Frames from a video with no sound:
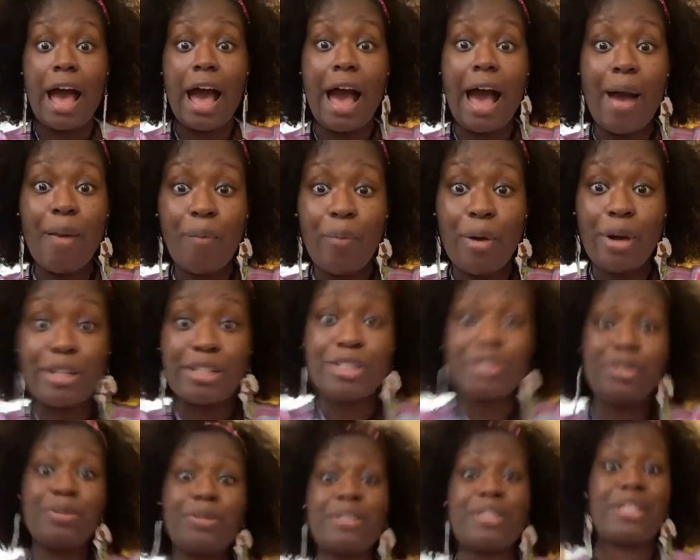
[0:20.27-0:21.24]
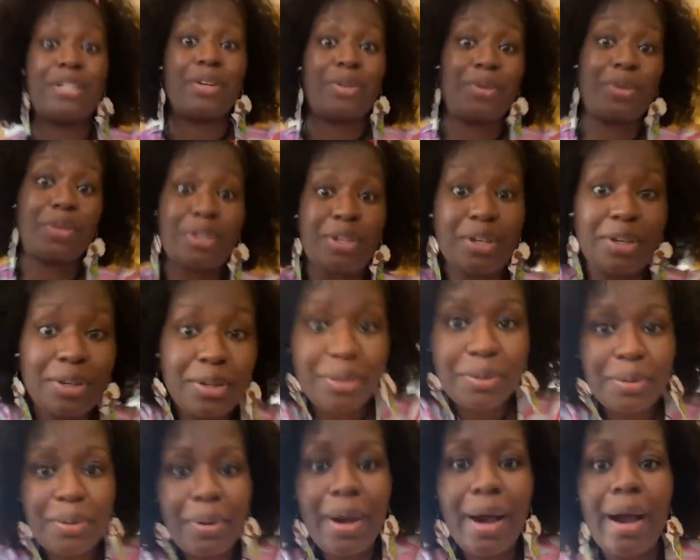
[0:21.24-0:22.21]
I want to tell
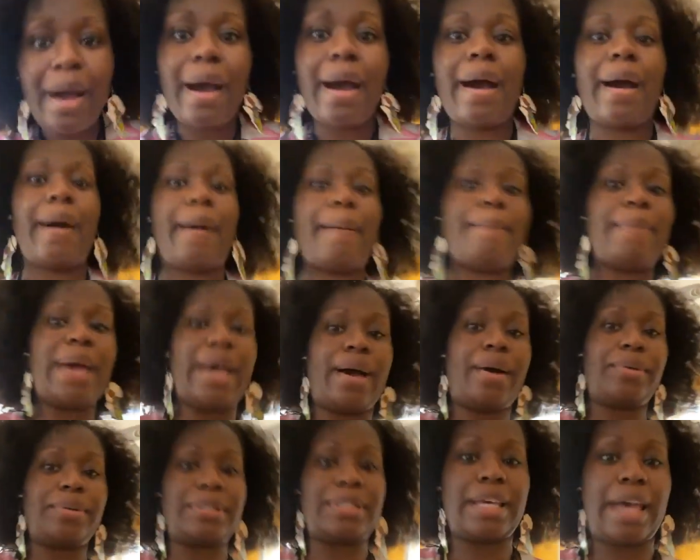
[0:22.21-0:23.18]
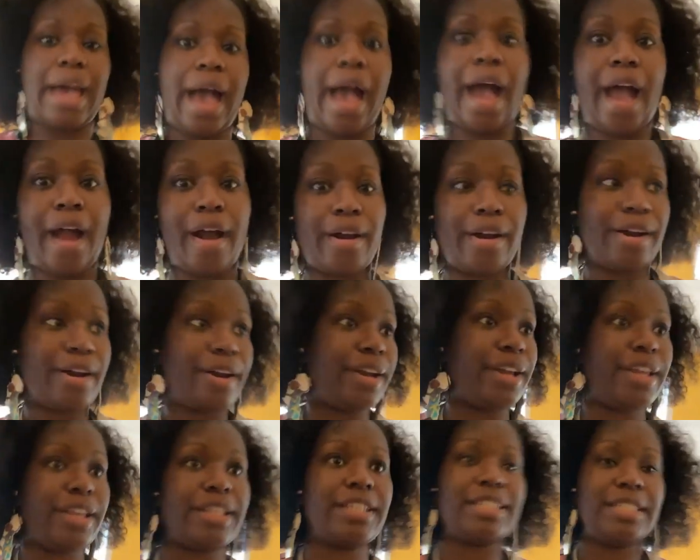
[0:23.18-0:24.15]
you about our
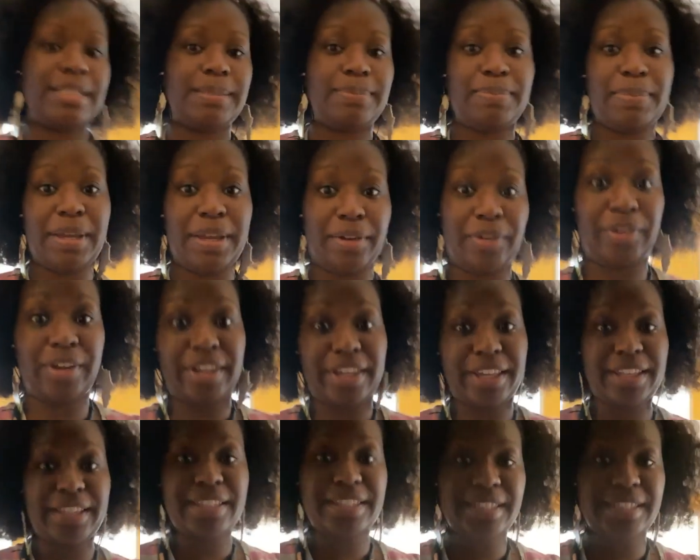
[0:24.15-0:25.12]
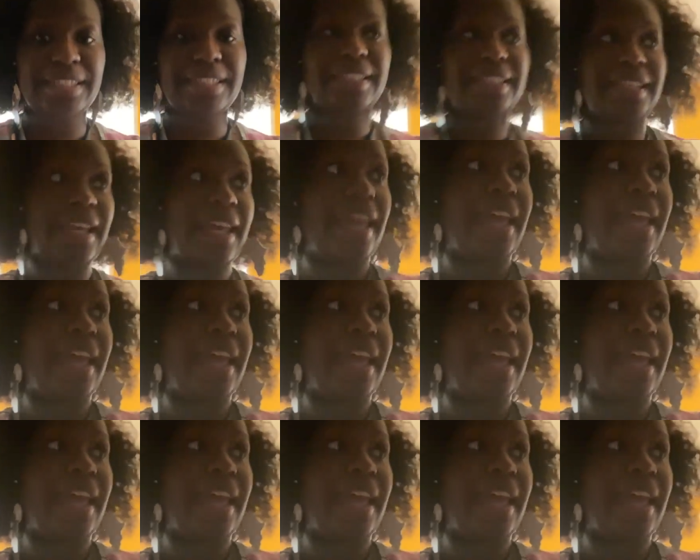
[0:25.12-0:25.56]
experience